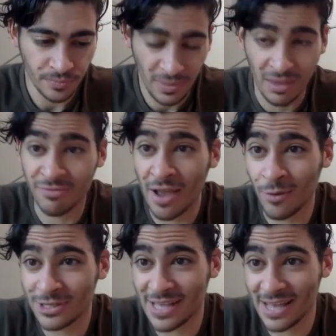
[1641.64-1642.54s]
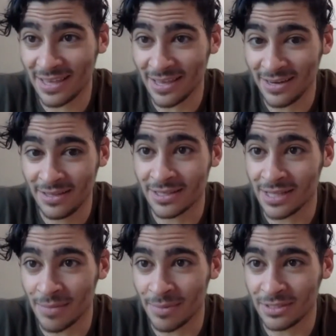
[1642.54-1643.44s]
if I was that kid in the
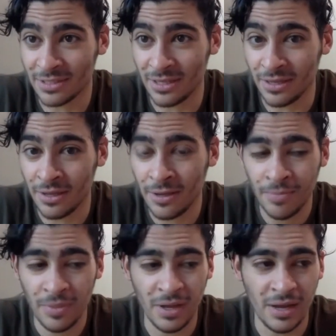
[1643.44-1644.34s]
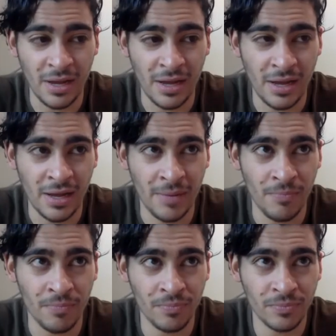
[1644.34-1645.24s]
slum, I'd see
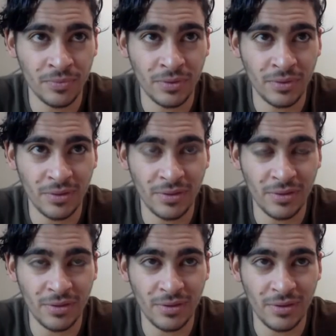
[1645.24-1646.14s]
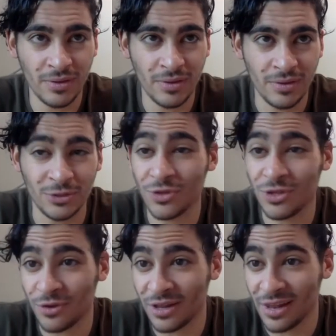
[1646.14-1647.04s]
um, there's a really
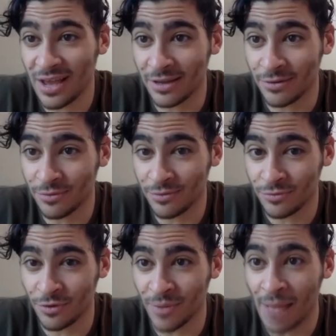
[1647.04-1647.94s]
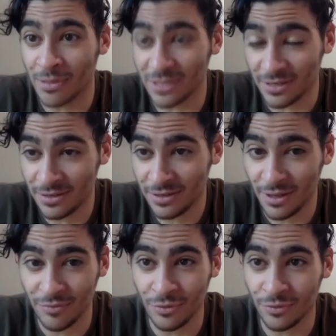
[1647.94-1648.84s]
great line from Hamilton.
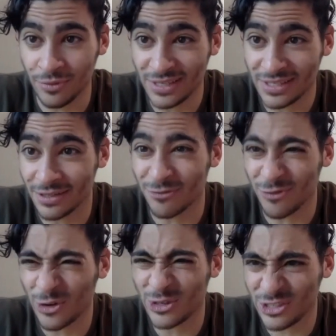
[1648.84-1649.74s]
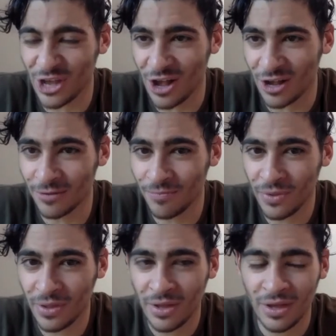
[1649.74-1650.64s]
If you listen to the first song
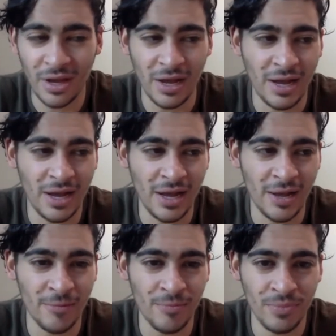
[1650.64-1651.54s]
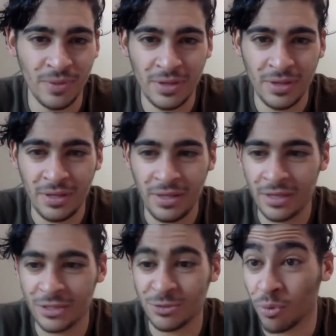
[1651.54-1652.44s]
um, he
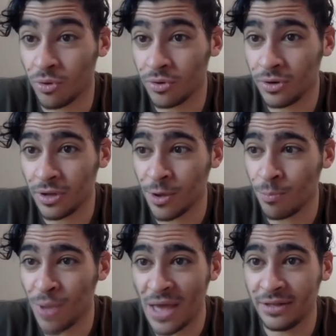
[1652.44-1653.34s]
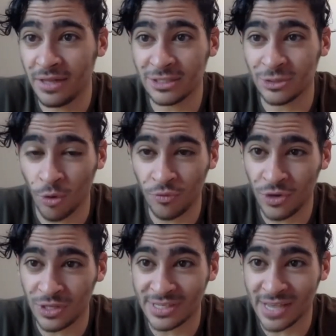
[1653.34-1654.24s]
is born a penniless orphan
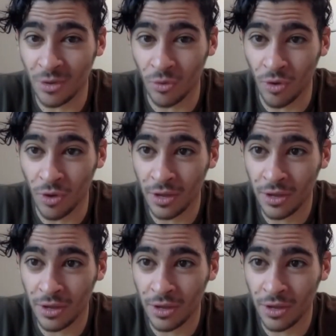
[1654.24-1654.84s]
in St. Croix